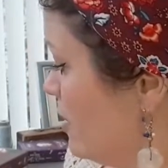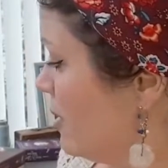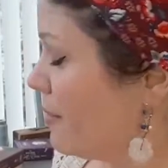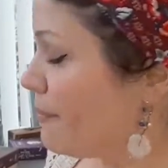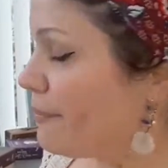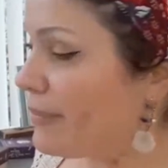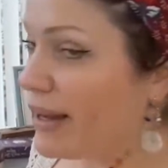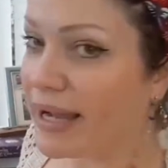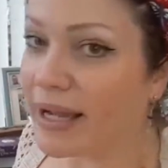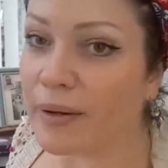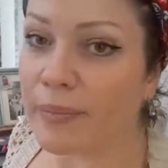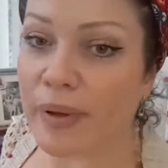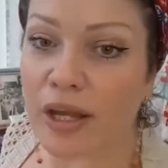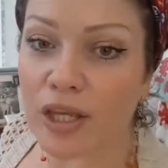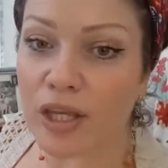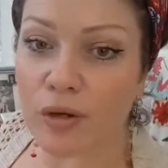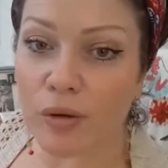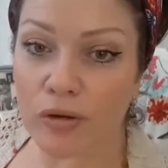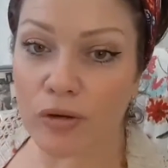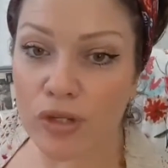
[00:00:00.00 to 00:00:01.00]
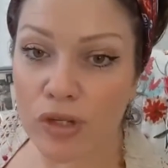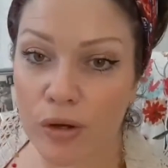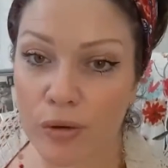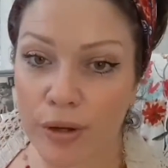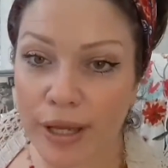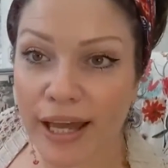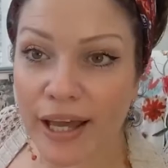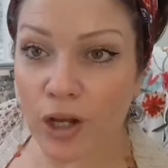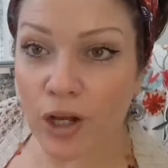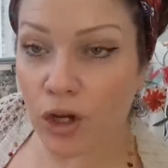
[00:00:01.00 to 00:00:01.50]
Magma. You also
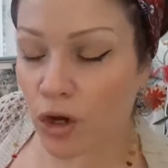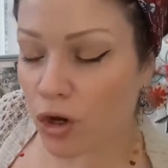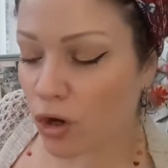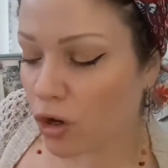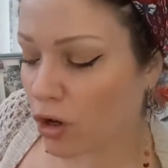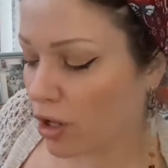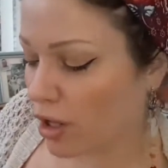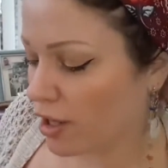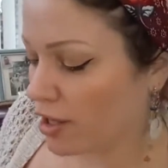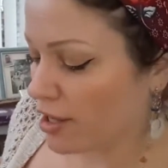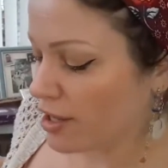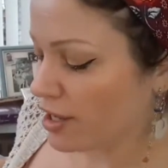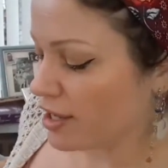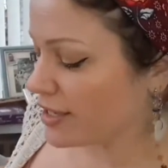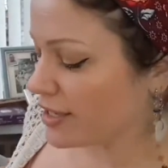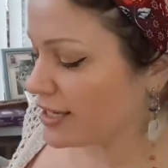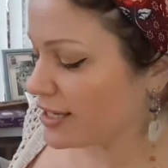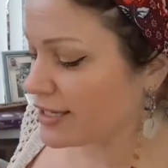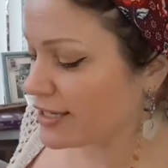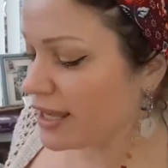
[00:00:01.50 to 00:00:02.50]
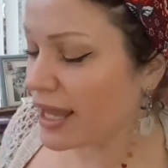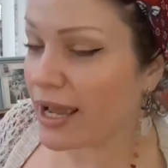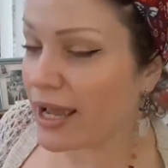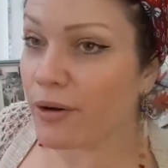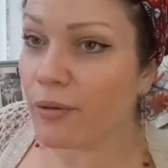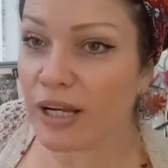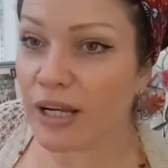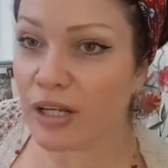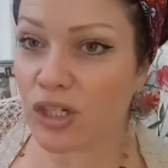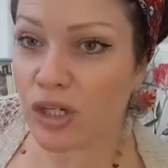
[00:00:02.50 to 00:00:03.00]
get a colour. These are like,
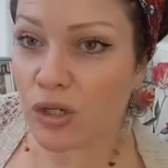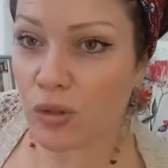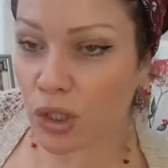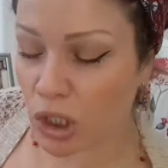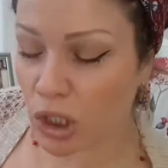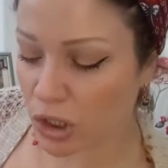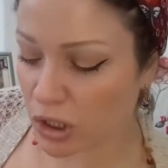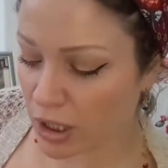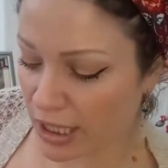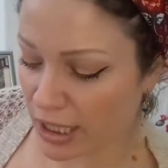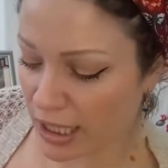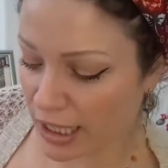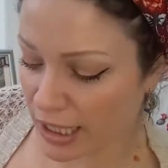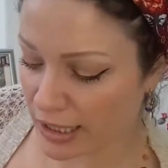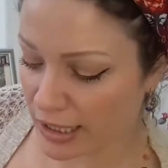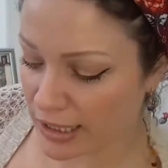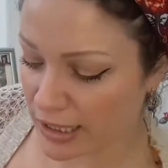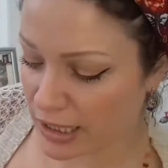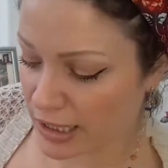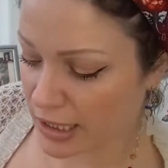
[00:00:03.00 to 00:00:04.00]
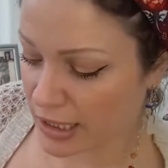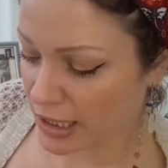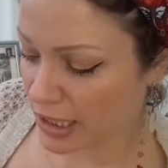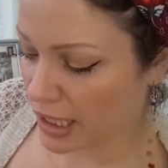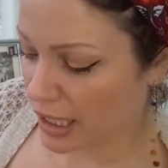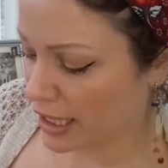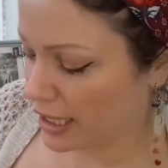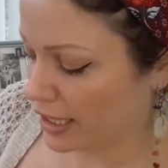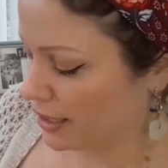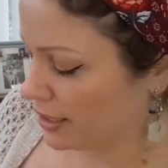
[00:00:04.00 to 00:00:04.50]
when I do colour cards, these are
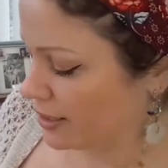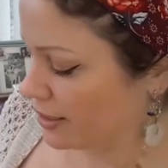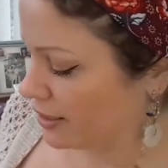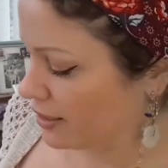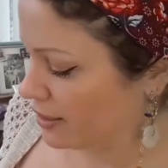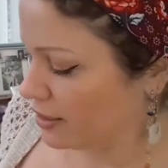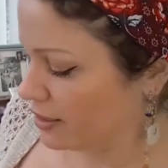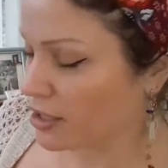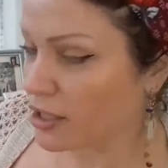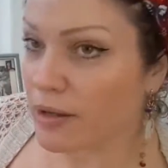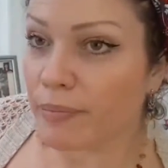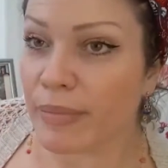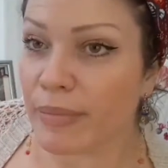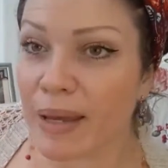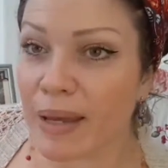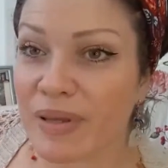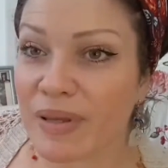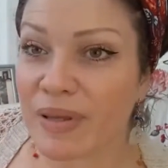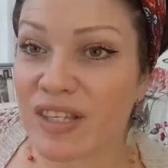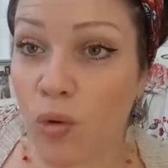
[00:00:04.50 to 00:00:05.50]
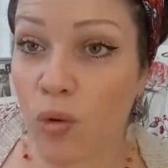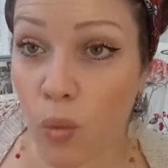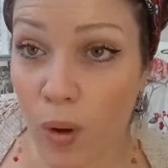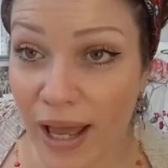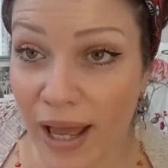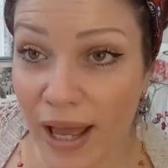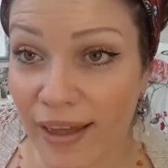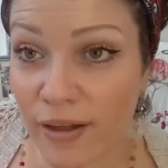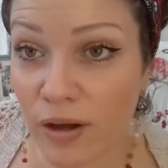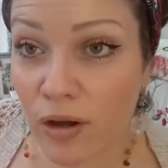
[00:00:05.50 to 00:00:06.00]
like maybe to
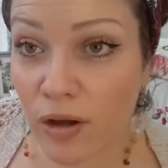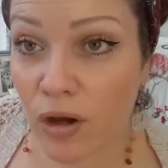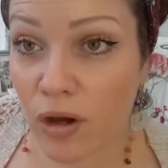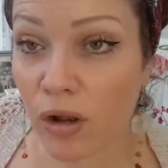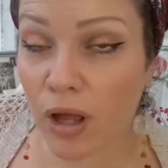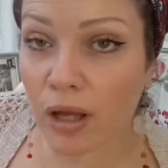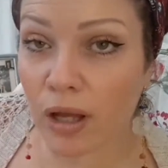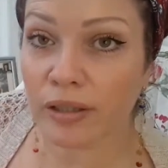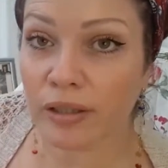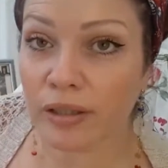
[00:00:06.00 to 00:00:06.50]
wear the colour,